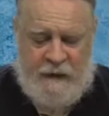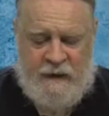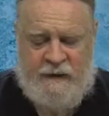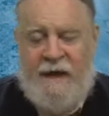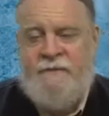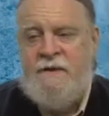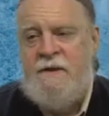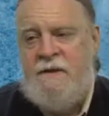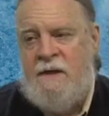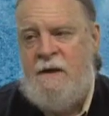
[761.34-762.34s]
Now, the
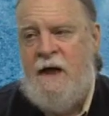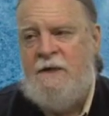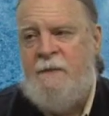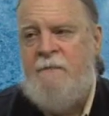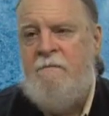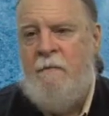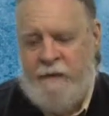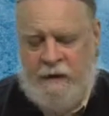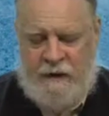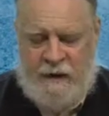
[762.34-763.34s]
FCC has been
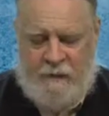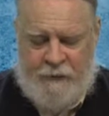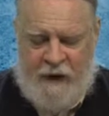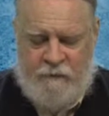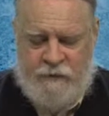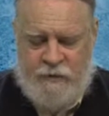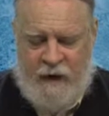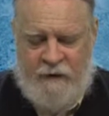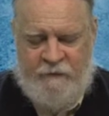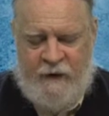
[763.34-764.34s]
muddling about
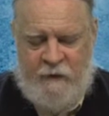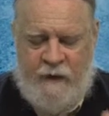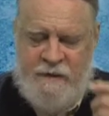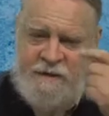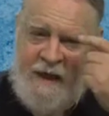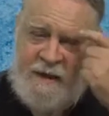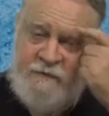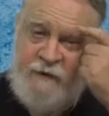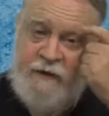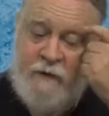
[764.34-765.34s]
trying to find a way to
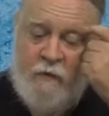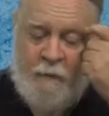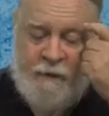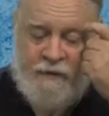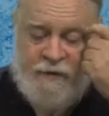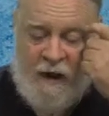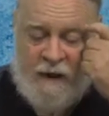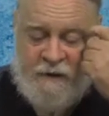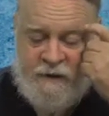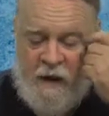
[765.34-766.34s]
satisfy the corporate
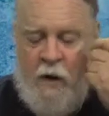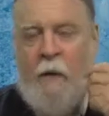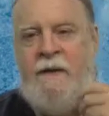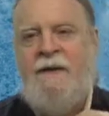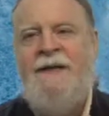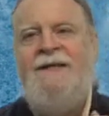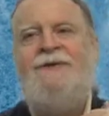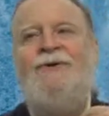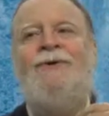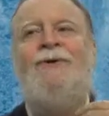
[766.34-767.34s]
giants while at
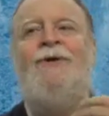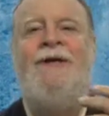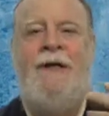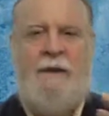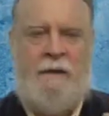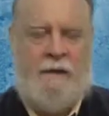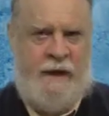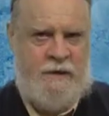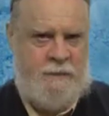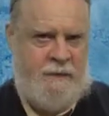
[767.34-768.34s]
least looking
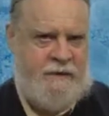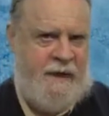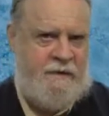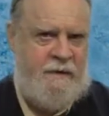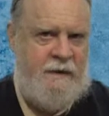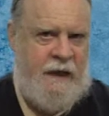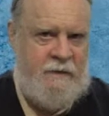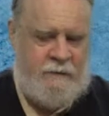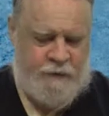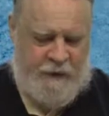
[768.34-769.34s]
like it's protecting net
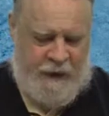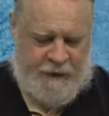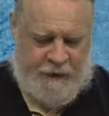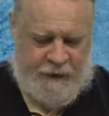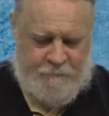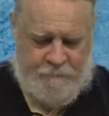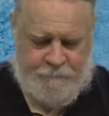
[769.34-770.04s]
neutrality.